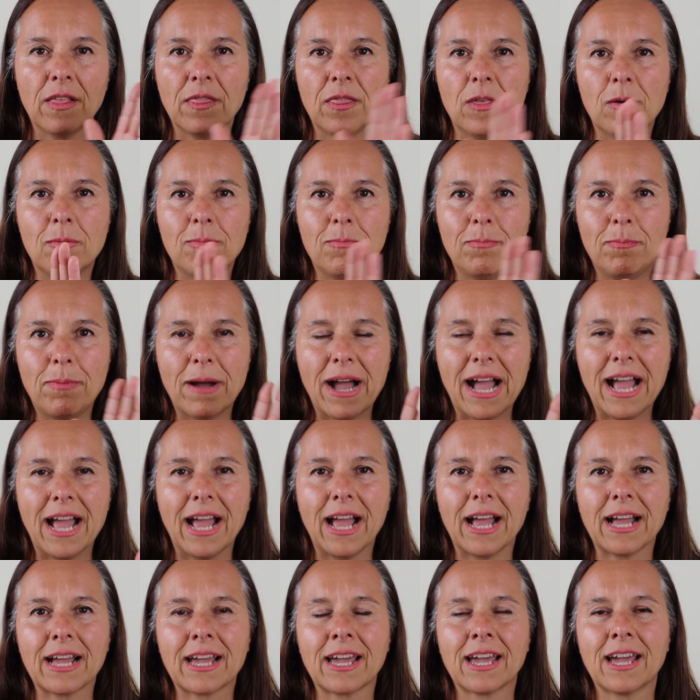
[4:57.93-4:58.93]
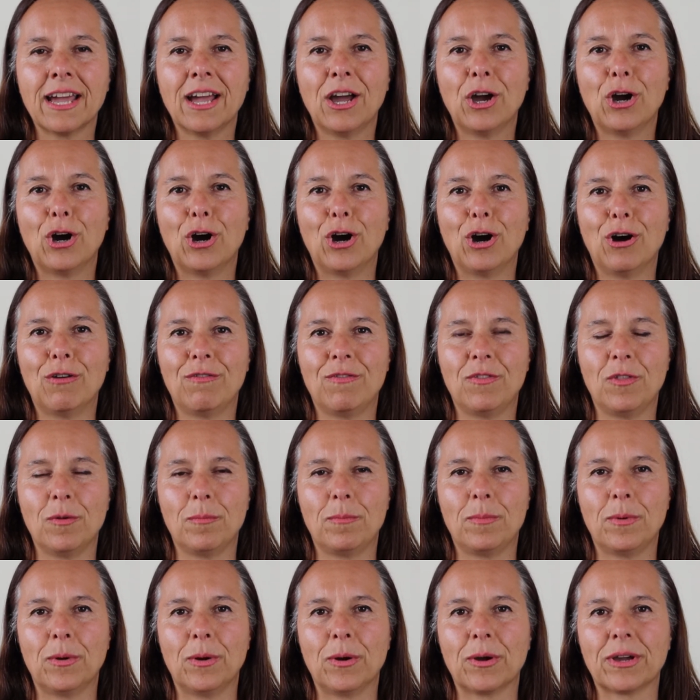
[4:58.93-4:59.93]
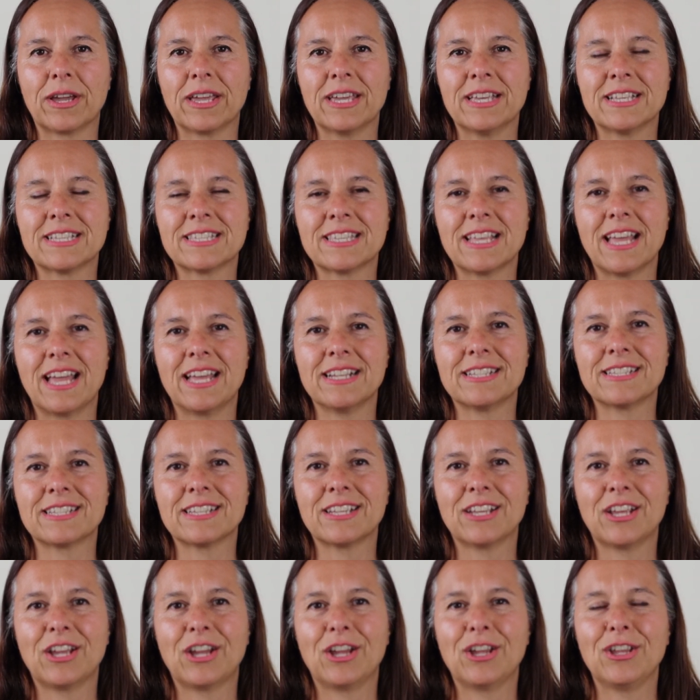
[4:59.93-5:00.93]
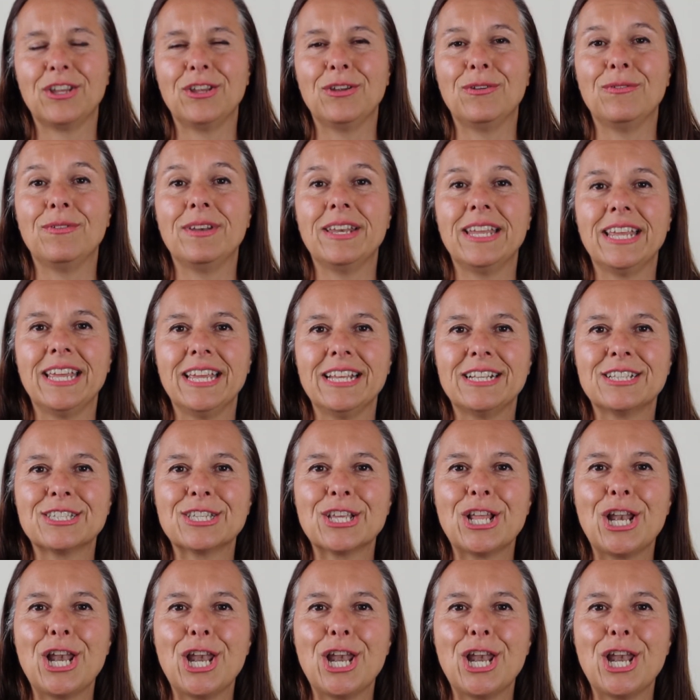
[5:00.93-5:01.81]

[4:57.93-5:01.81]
the back of the book, it said, you need to